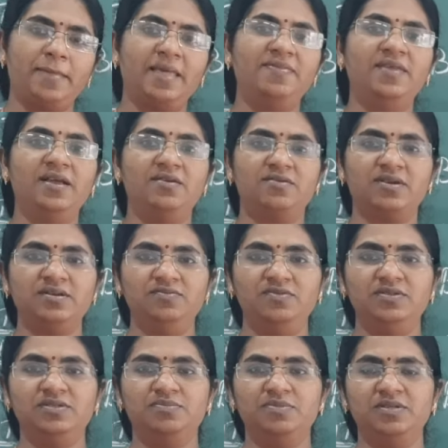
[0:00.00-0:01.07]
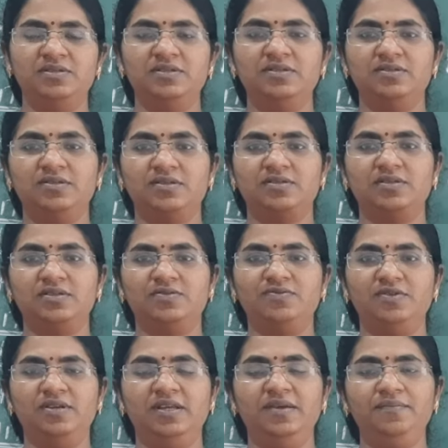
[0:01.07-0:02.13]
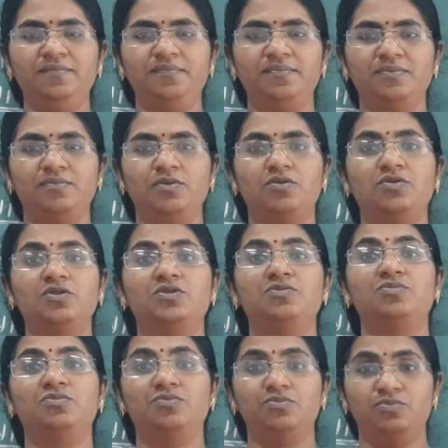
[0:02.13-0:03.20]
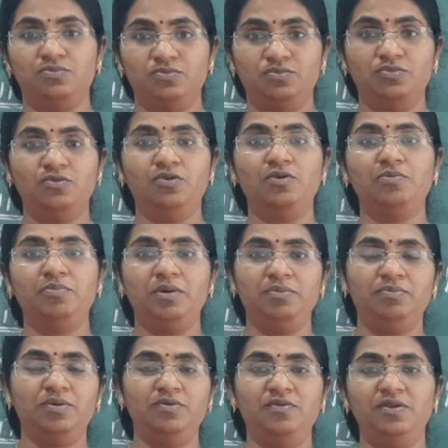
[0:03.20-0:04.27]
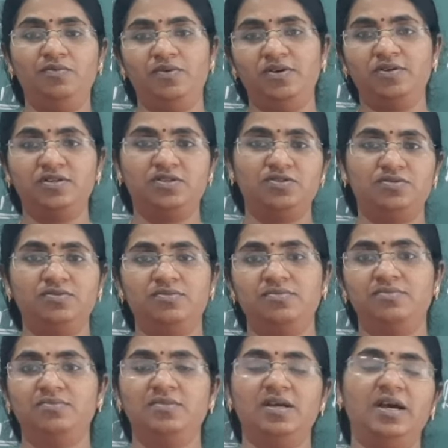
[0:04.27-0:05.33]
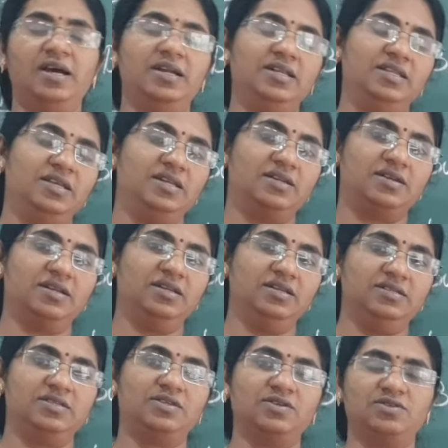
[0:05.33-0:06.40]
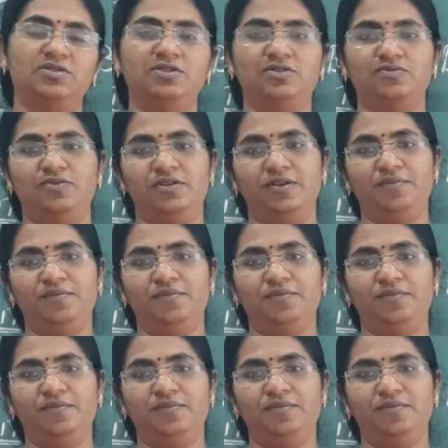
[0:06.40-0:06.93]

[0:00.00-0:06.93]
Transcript: they'll run this business successfully because more people will work and they'll run it successfully.